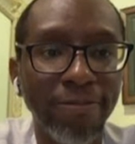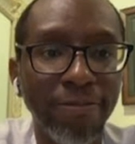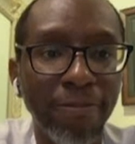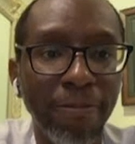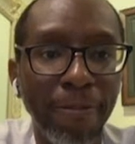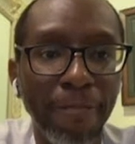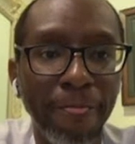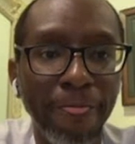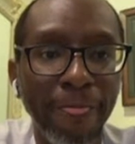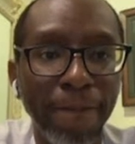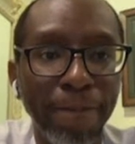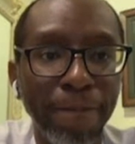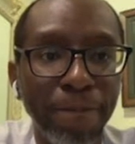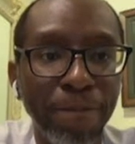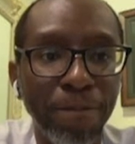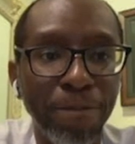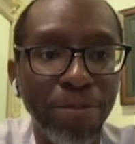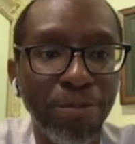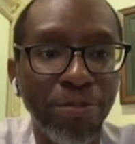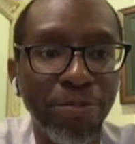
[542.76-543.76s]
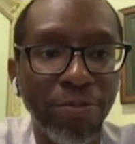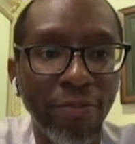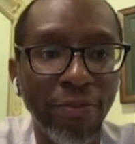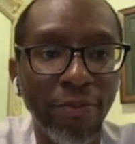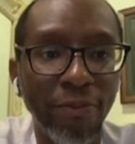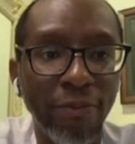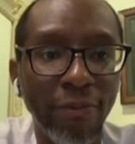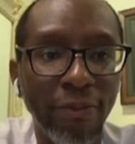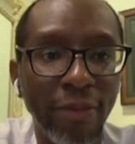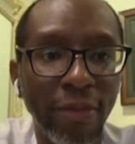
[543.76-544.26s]

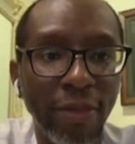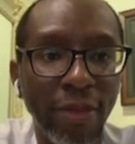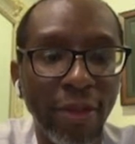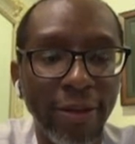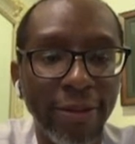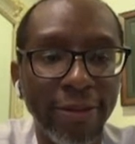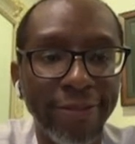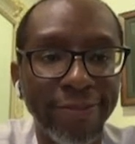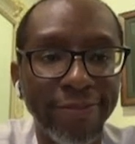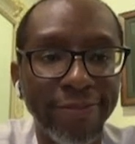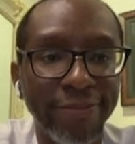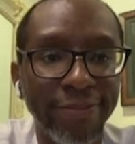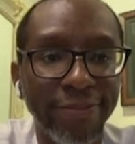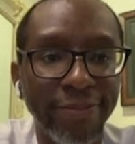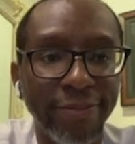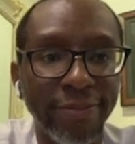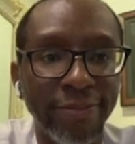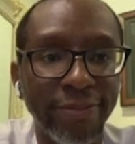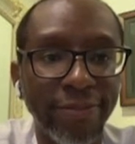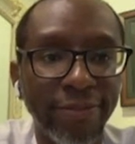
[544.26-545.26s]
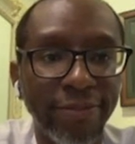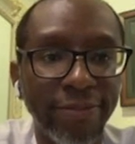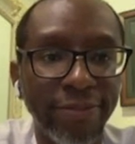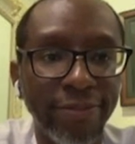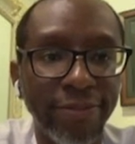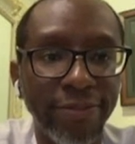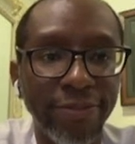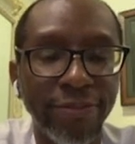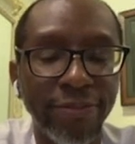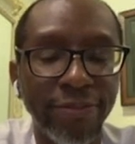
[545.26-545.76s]

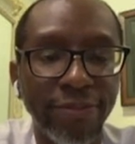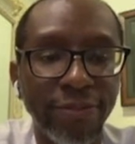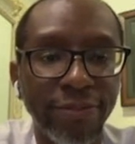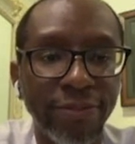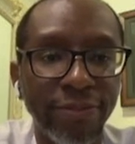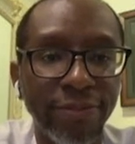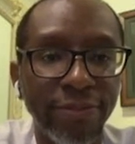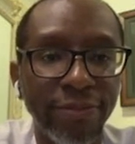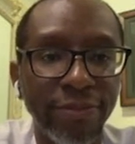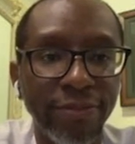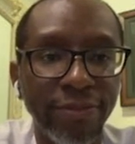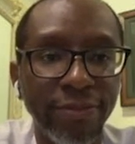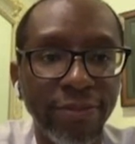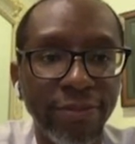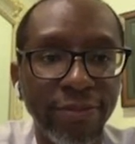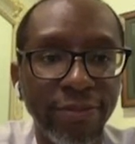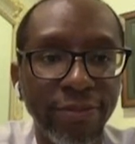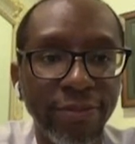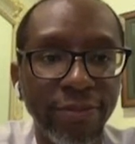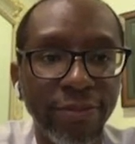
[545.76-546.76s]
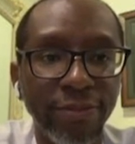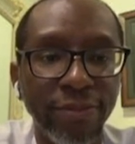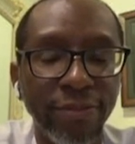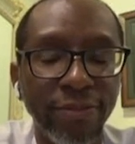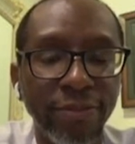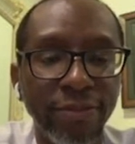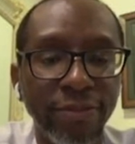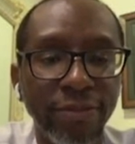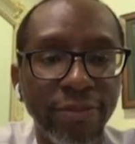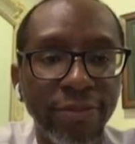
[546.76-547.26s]

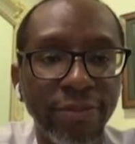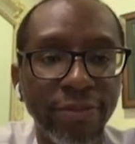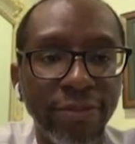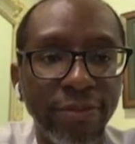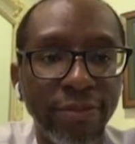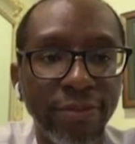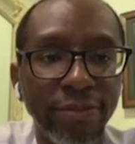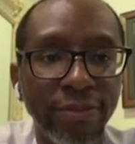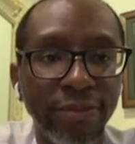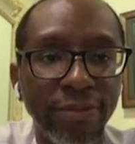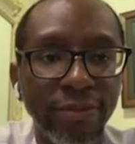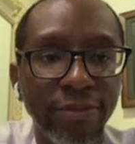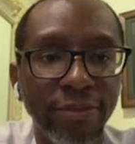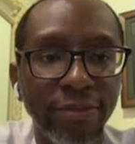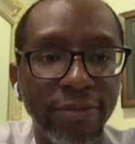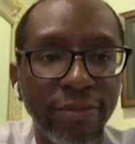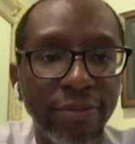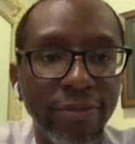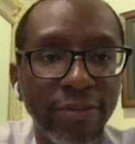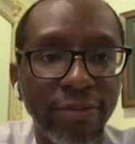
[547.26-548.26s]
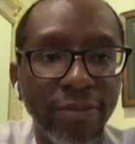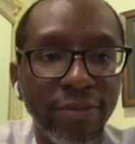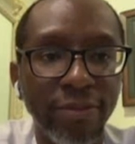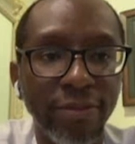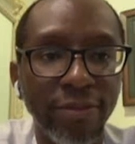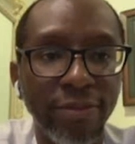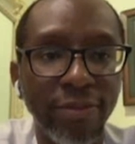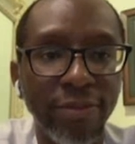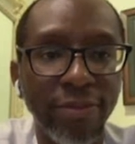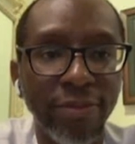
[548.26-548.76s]

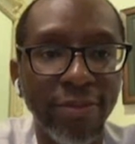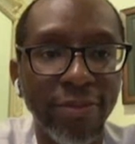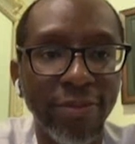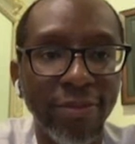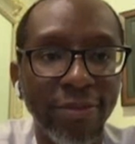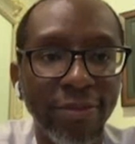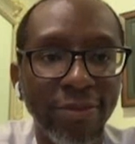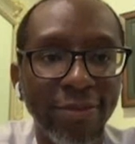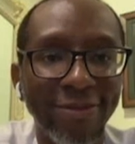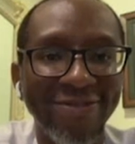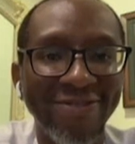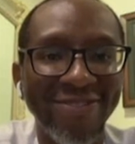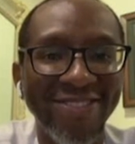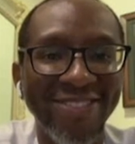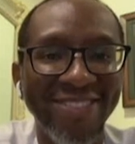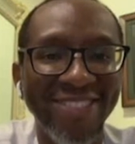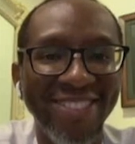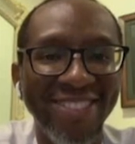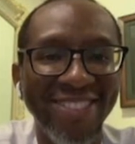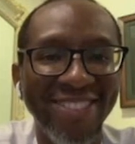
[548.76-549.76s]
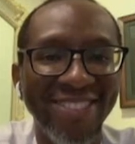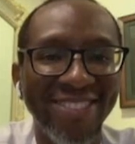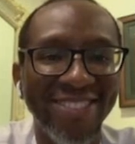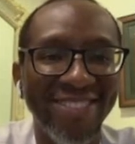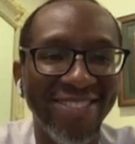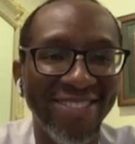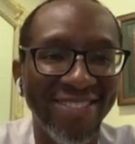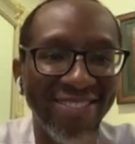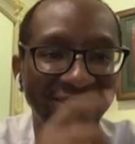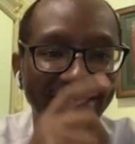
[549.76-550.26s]

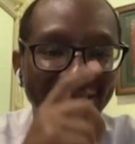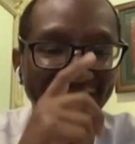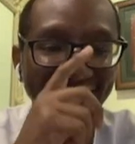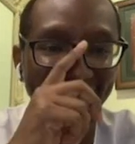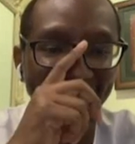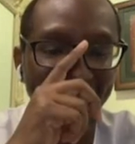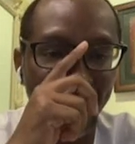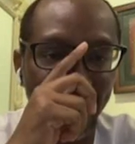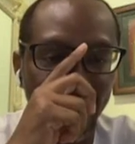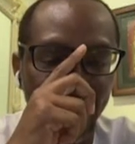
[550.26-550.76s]
(not speaking)